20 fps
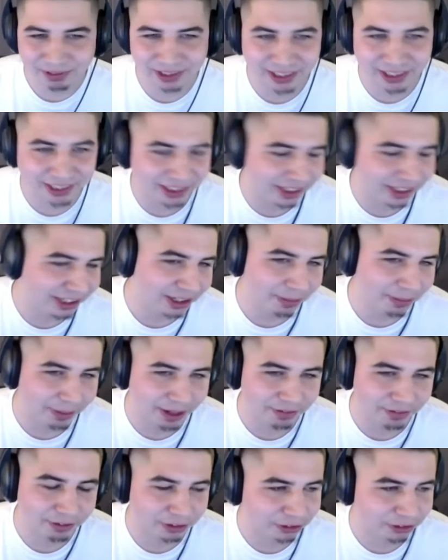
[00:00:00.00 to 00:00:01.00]
we ended up
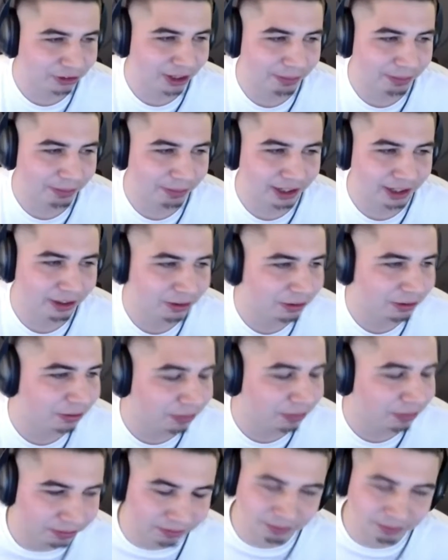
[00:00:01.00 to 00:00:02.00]
having to scrap that
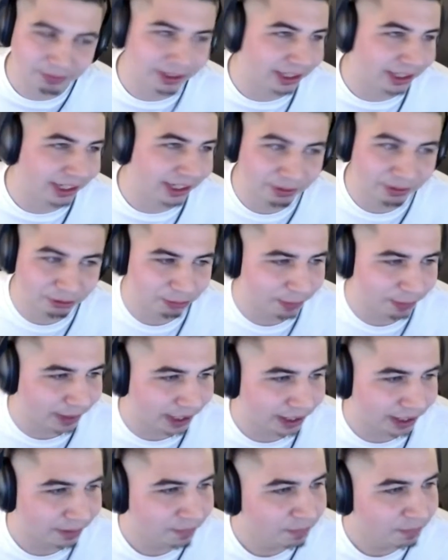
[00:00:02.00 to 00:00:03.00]
whole. Man, that was
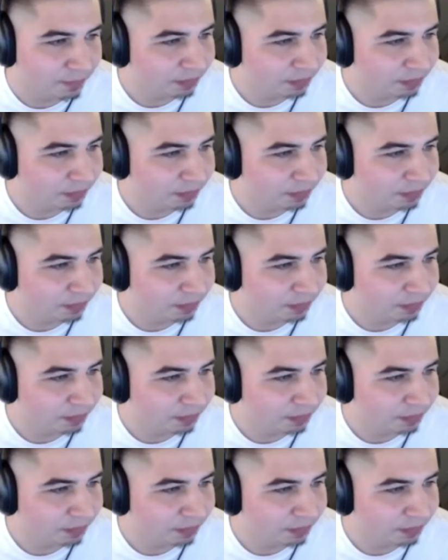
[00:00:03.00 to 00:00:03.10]
bad.